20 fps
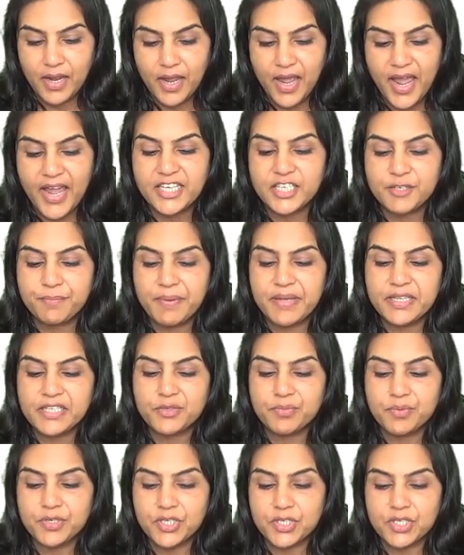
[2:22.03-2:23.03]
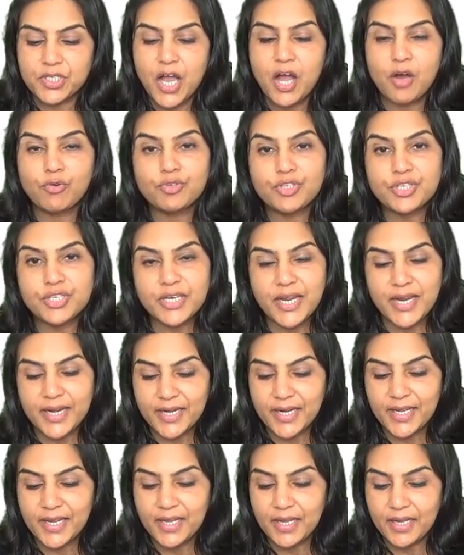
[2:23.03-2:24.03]
Expense which is
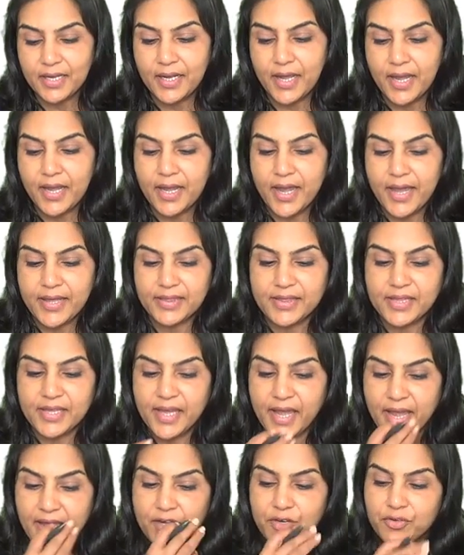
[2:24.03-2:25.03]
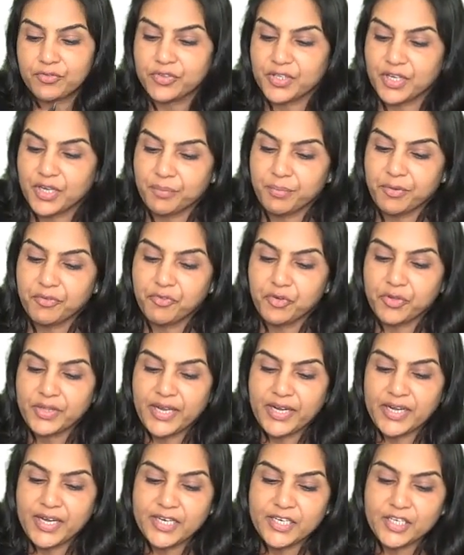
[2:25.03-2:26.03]
outstanding at the end of the year. Before
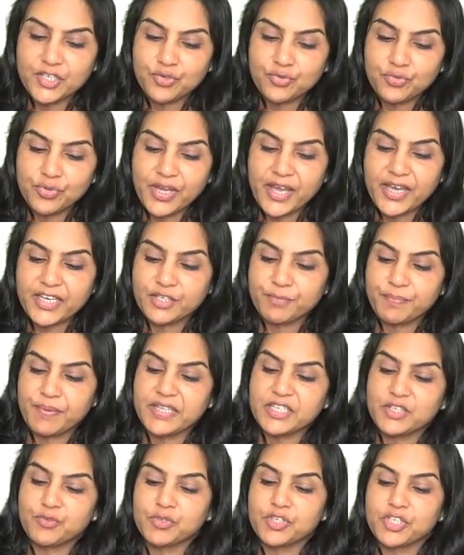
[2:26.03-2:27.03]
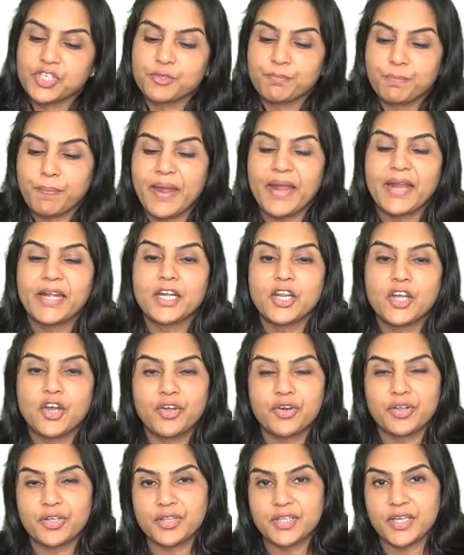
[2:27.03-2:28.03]
that, let us do the expense which is paid
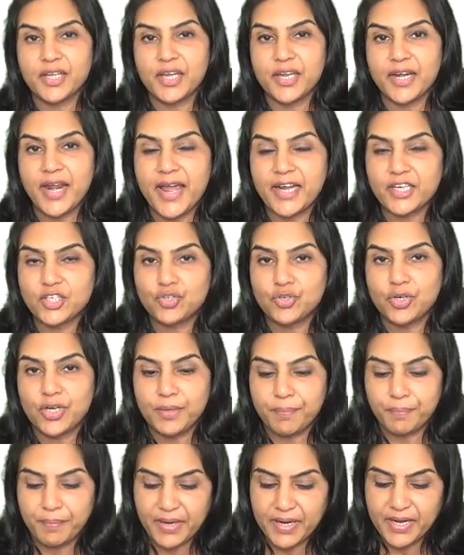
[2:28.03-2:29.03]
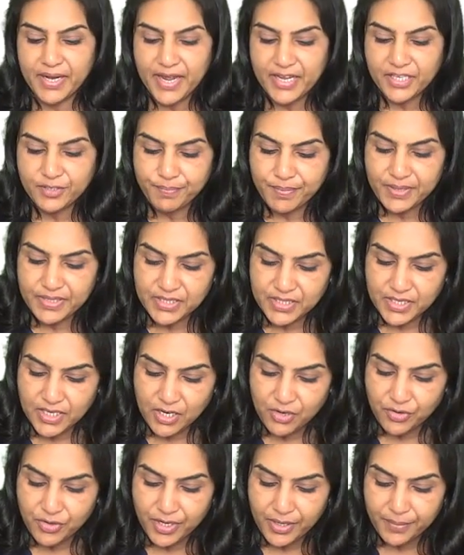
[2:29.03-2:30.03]
during the year, actually paid, expense
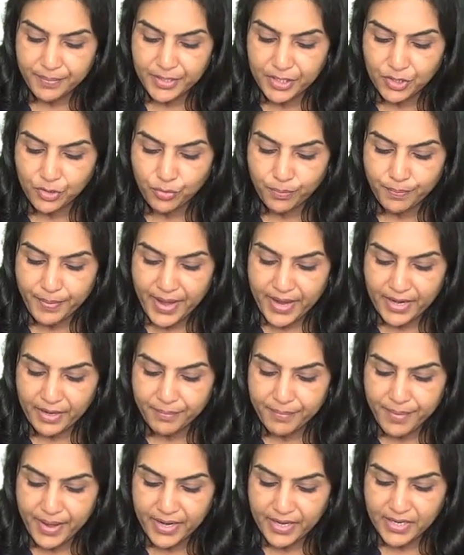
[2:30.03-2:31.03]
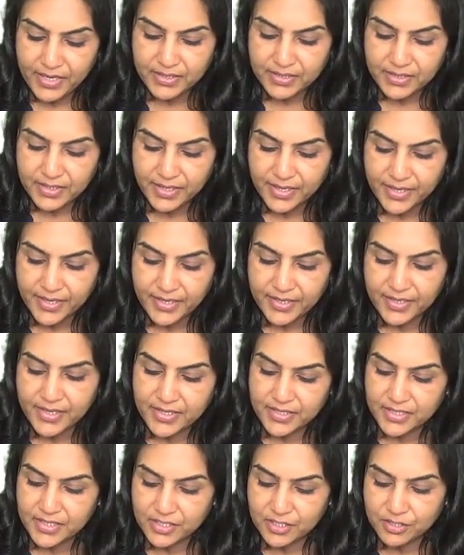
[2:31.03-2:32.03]
account debit to bank. Bank is
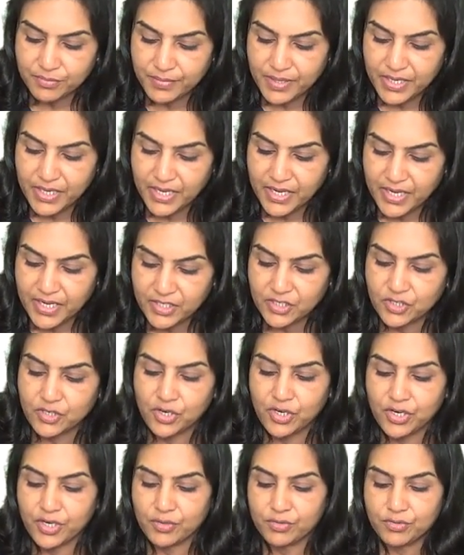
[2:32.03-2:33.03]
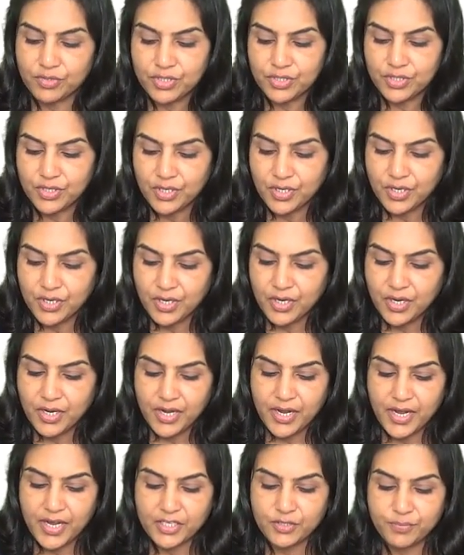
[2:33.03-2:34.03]
credited since money has gone out.
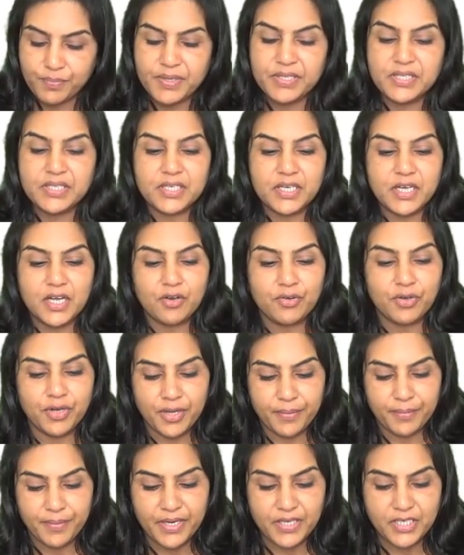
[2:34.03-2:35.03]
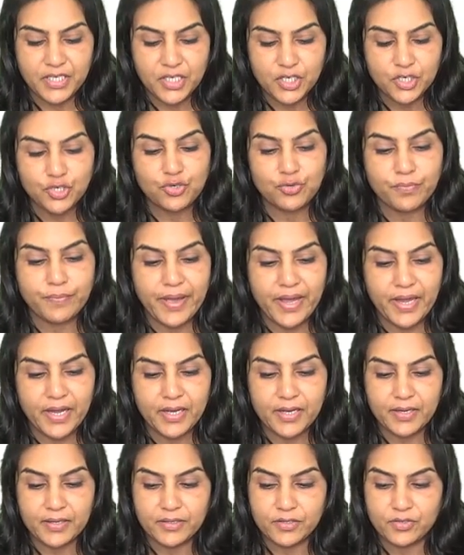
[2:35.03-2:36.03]
Expense account debit to bank.
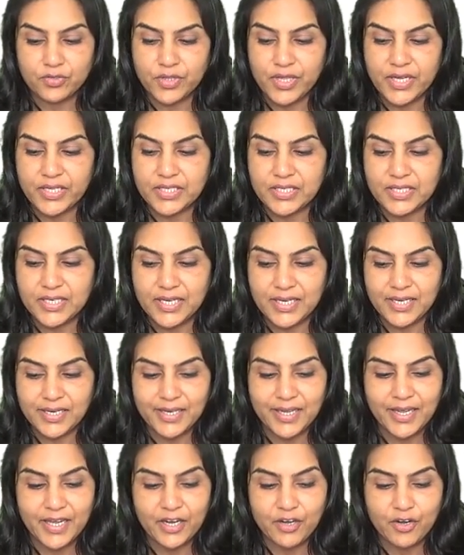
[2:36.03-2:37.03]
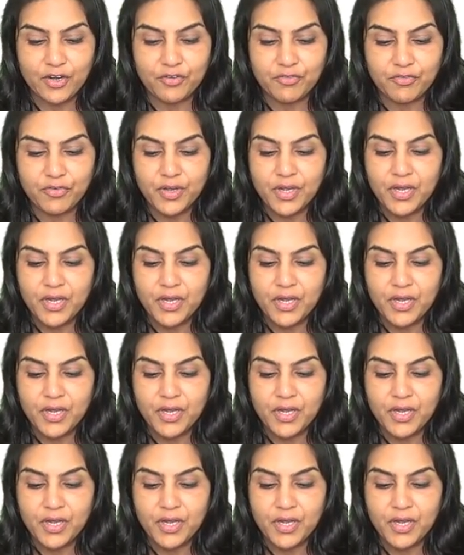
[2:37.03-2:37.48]
So that's taken care of.